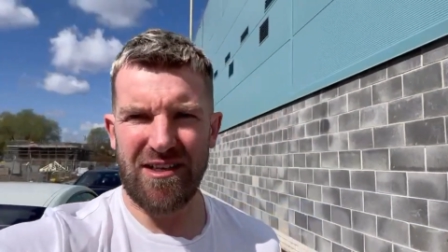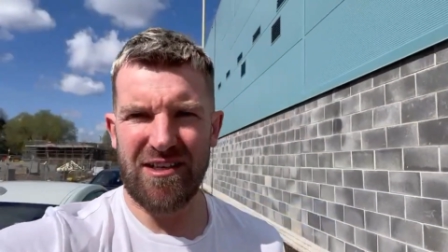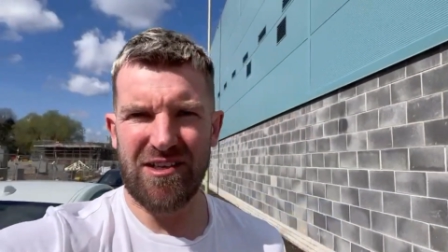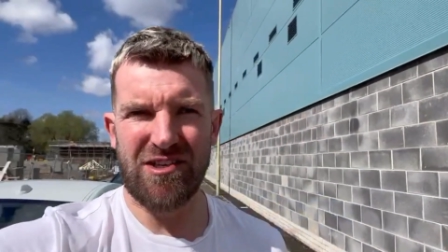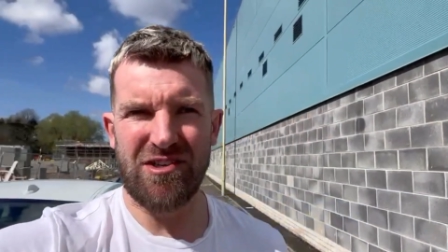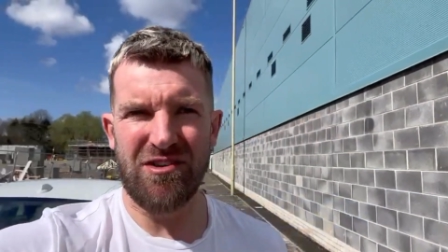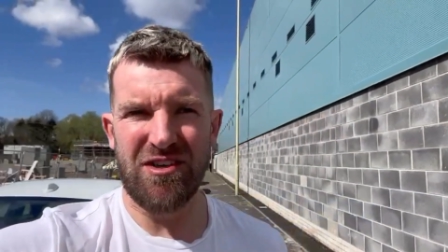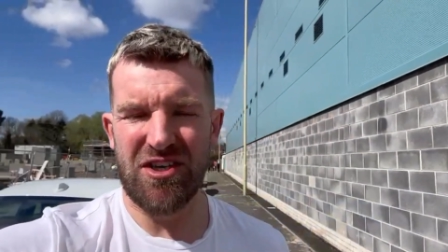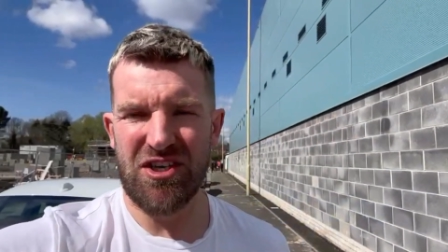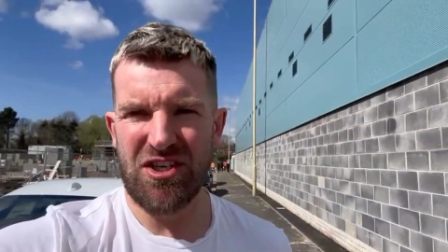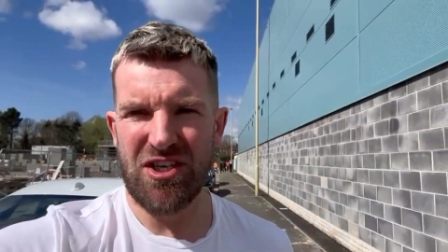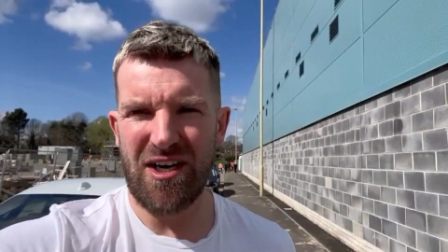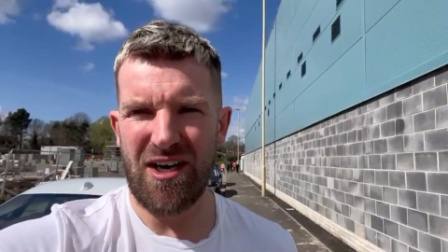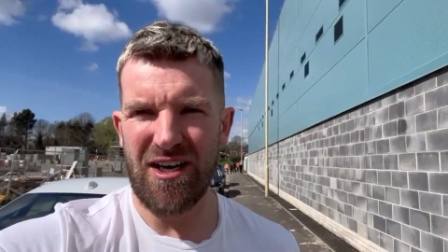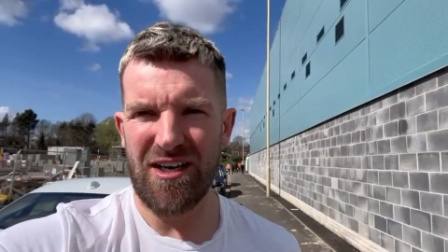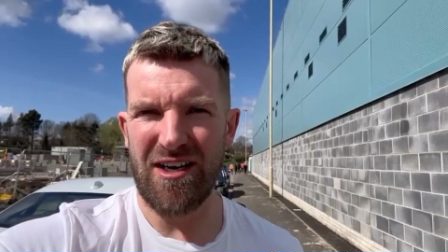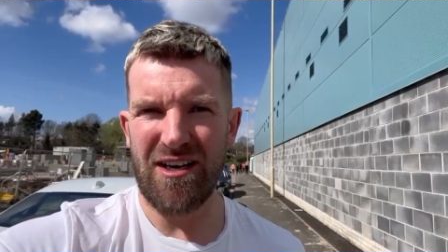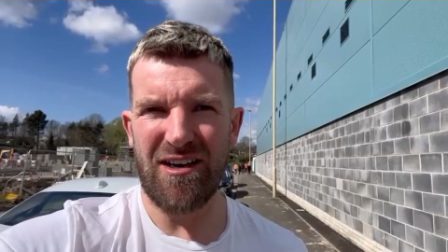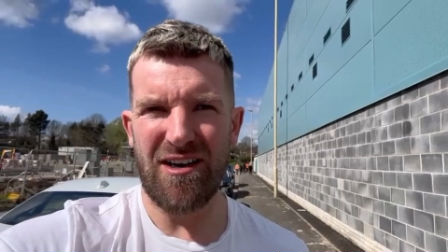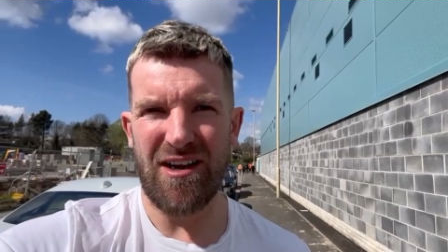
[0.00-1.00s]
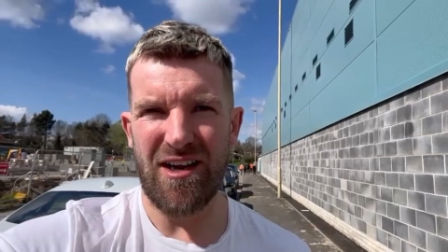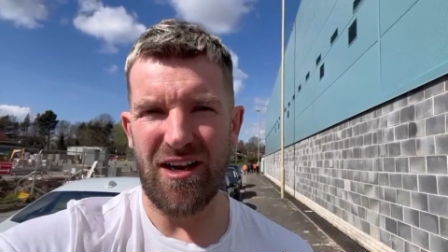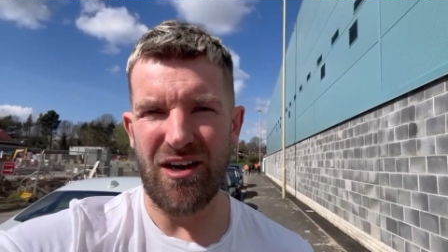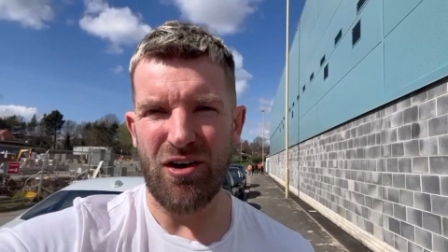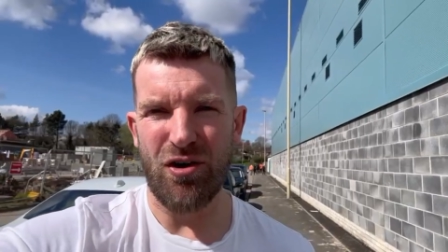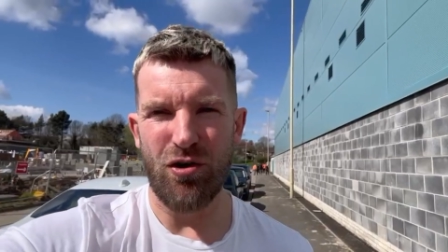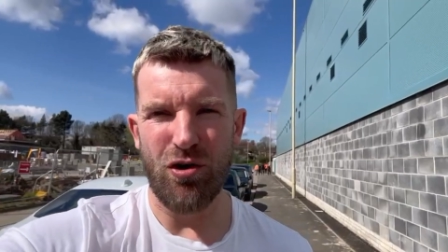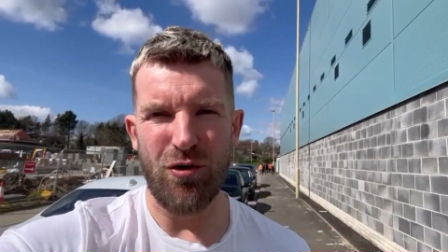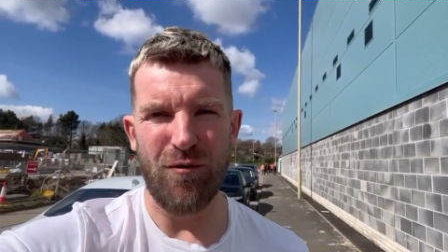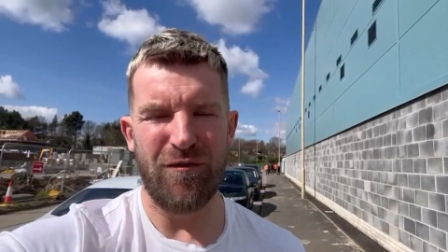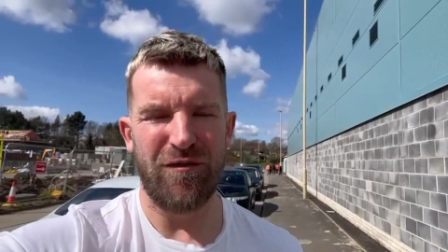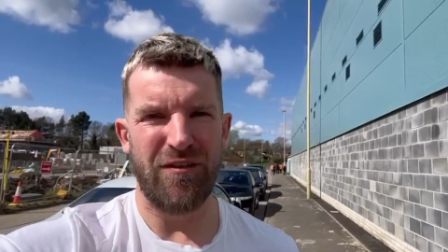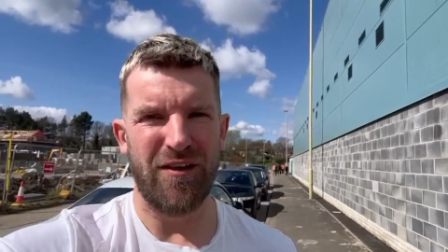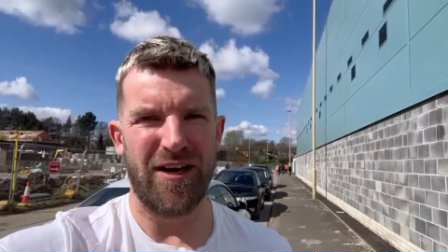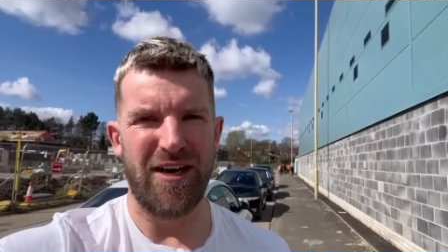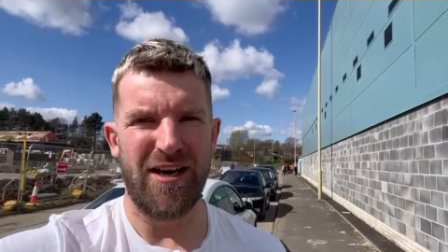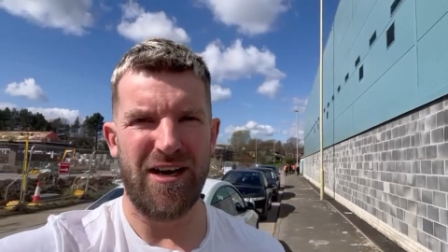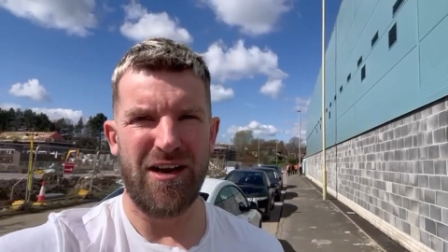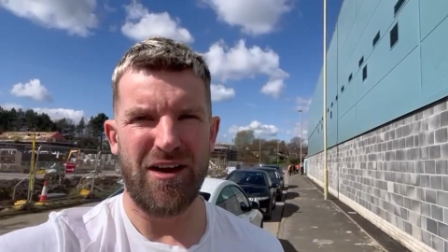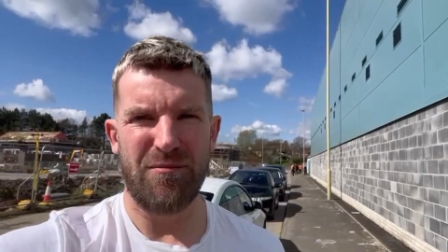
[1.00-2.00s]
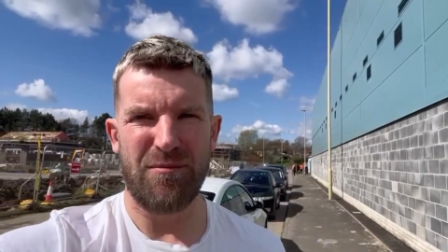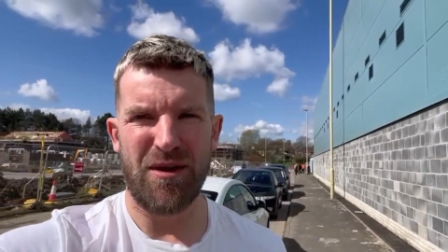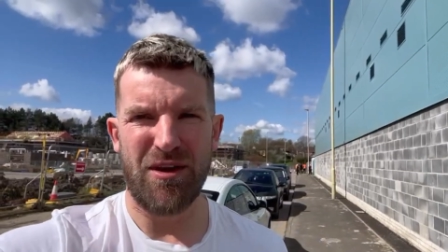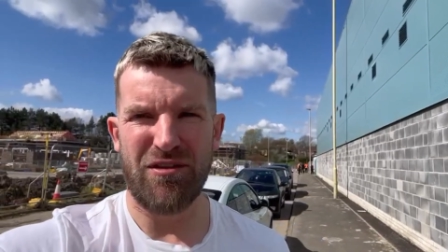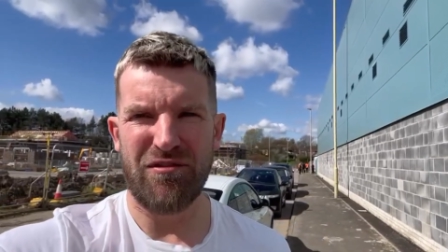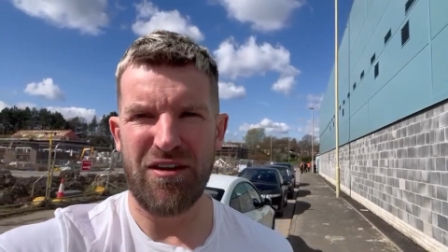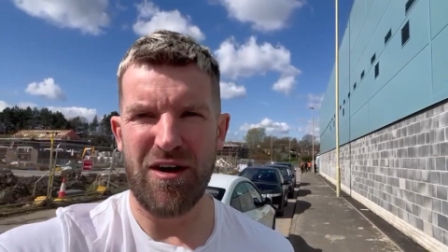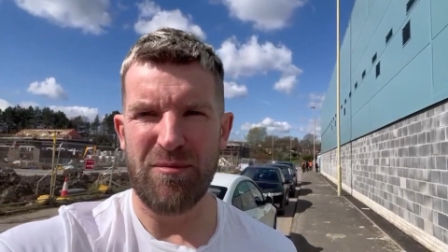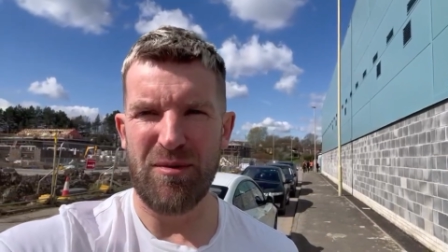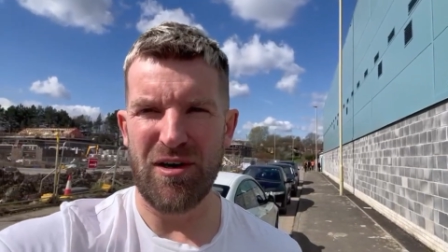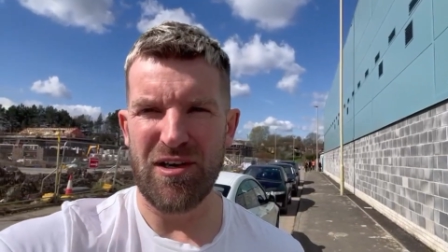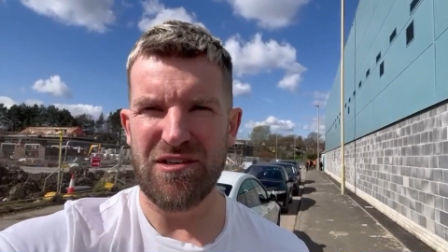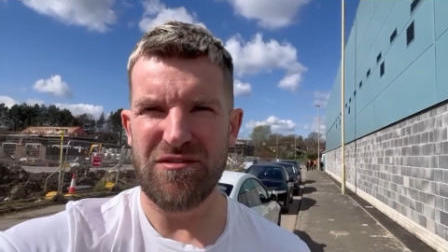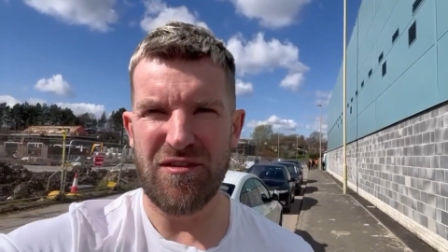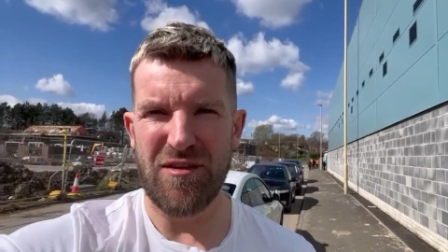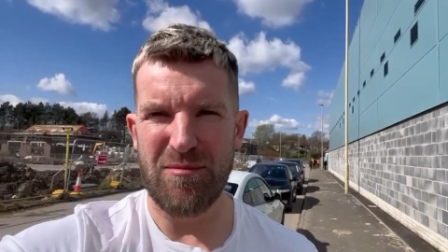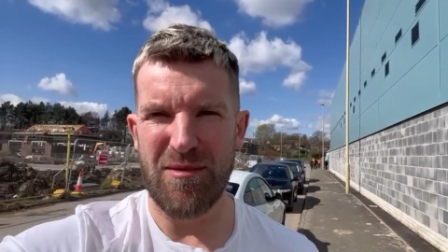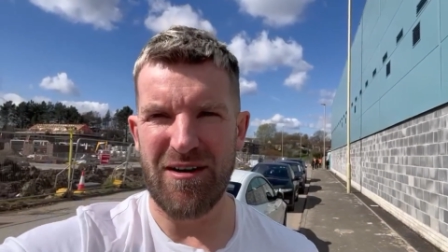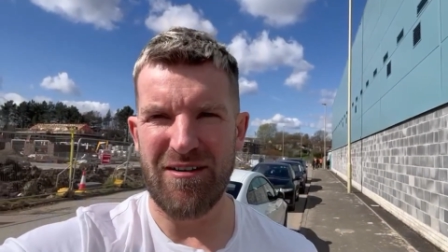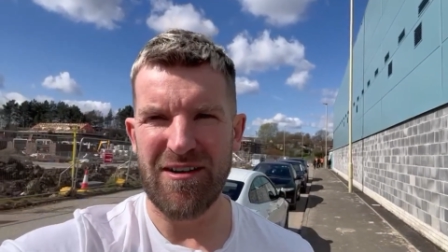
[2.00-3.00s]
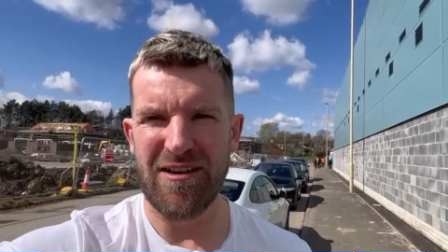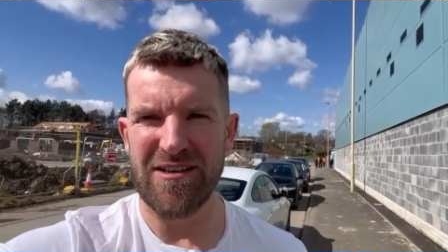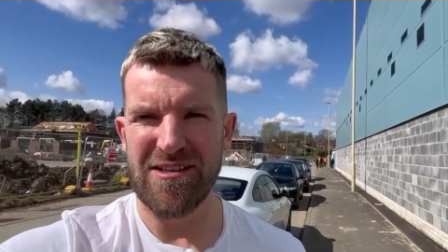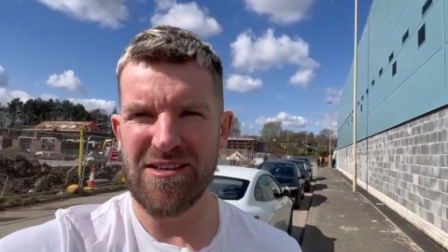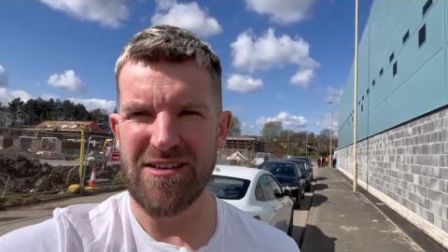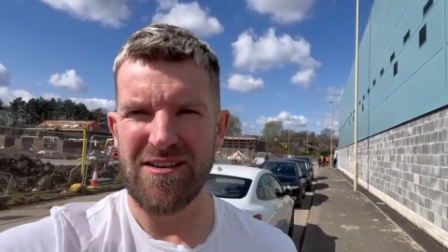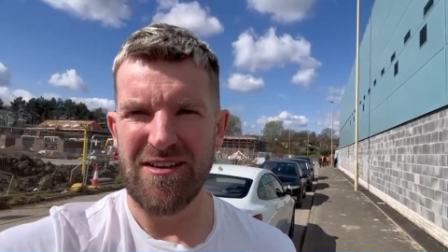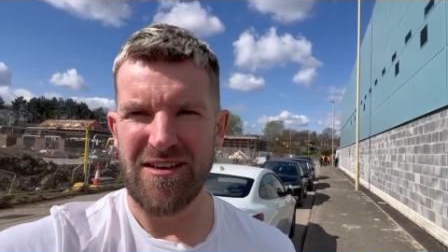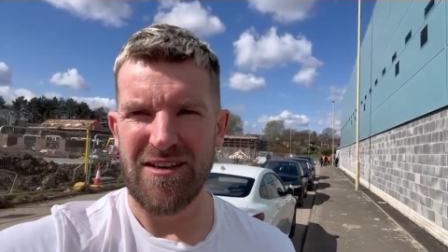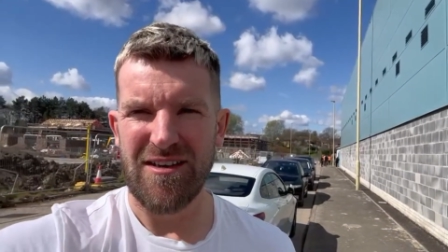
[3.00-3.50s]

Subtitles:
The sun is shining, and hopefully it'll be 3 points for the Mariners.